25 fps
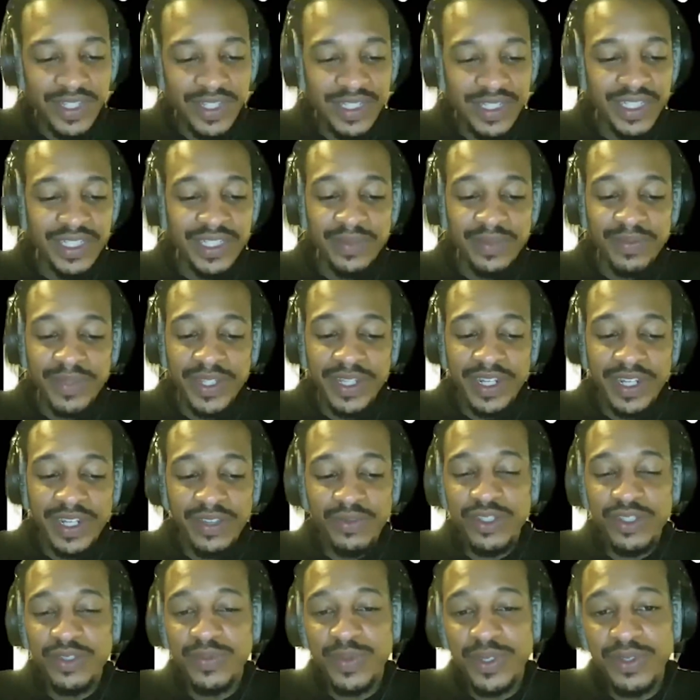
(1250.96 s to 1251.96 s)
is something that
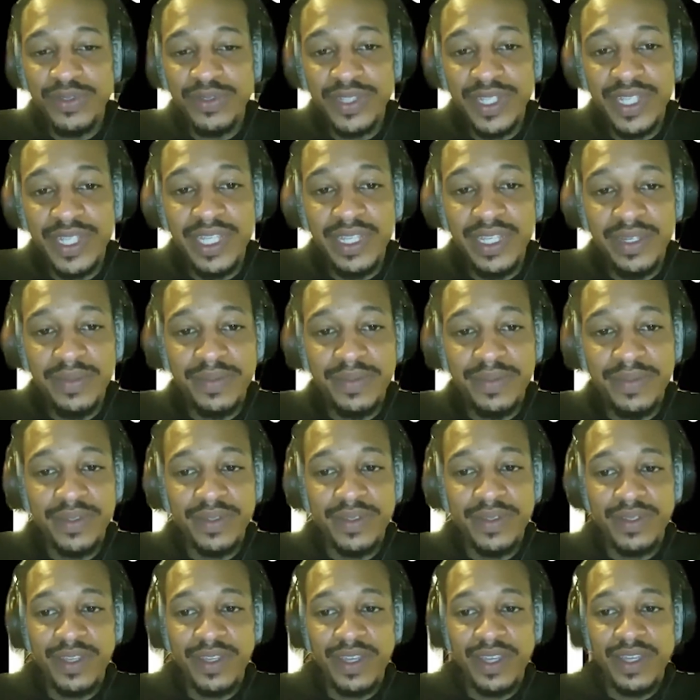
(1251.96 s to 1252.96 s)
we're supposed to keep,
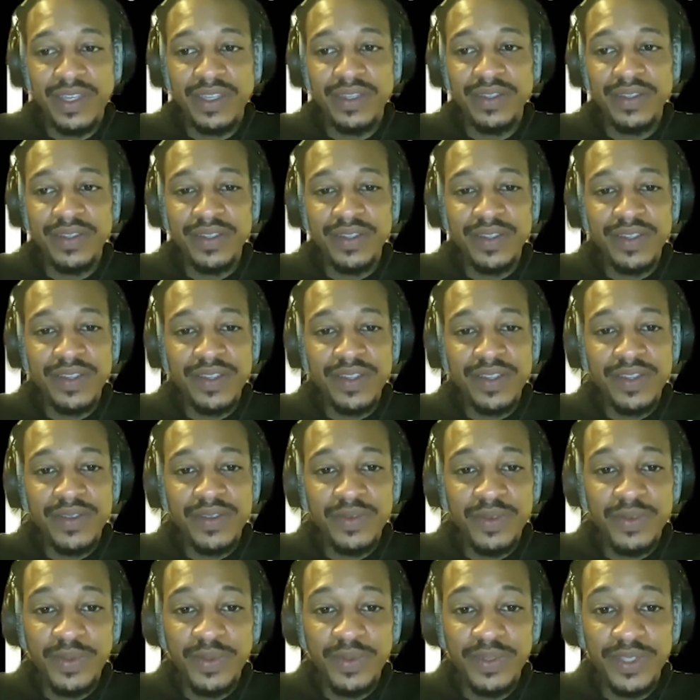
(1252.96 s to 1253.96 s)
okay?
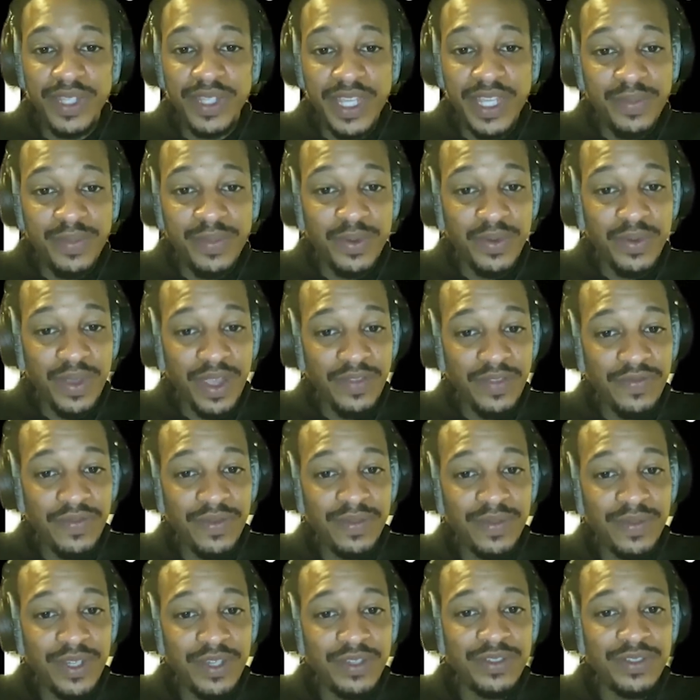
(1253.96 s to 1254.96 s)
We're supposed to keep away
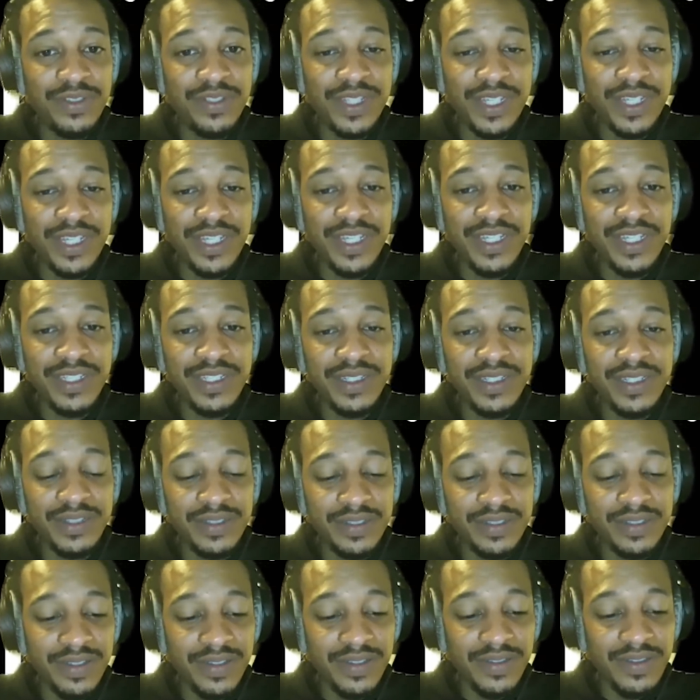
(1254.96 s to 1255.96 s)
from those things,
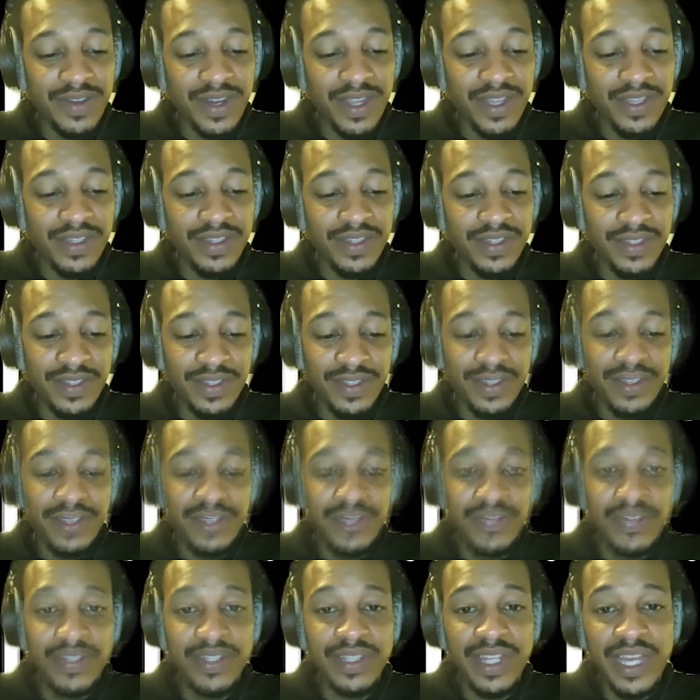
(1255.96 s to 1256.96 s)
right?
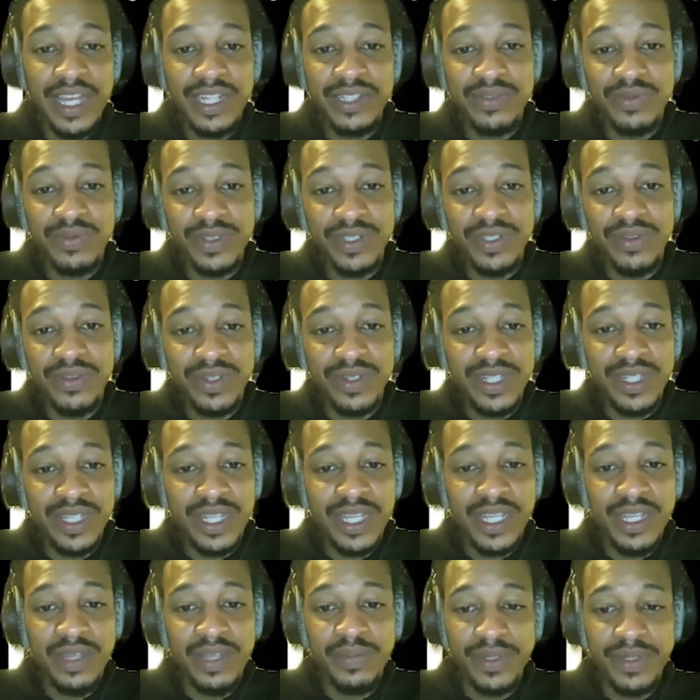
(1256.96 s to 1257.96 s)
And that's what's going to
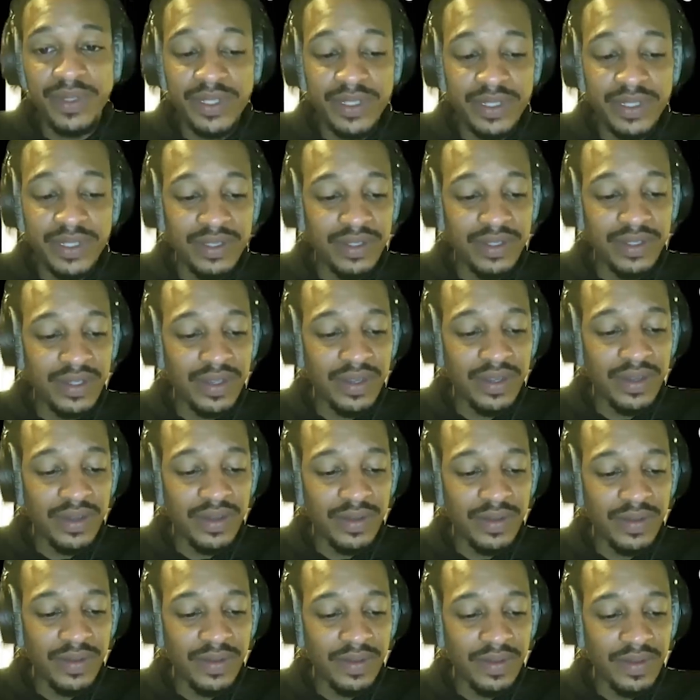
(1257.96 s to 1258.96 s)
keep us,
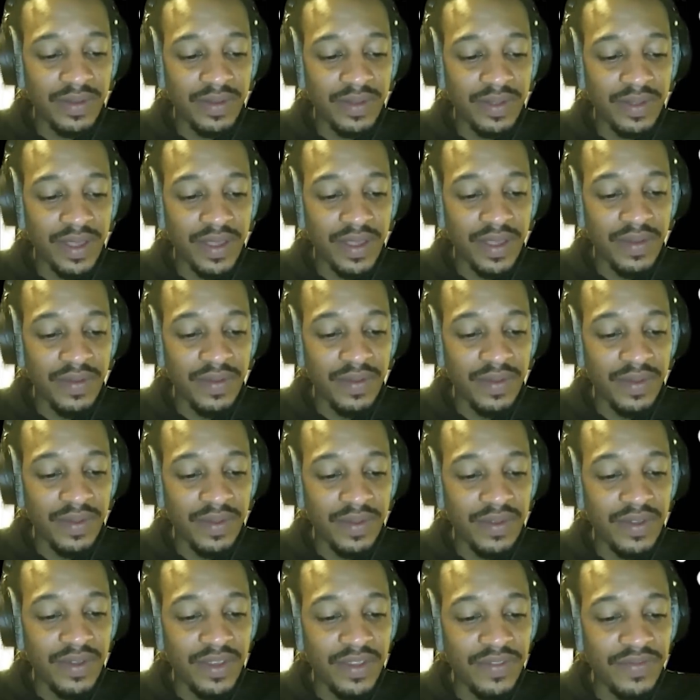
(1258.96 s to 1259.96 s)
okay?
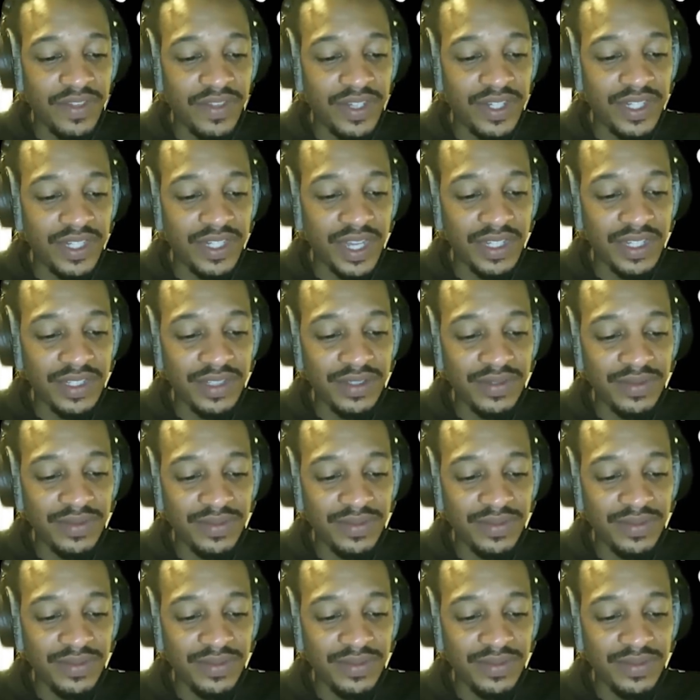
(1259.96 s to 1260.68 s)
Go ahead and finish, Kasa.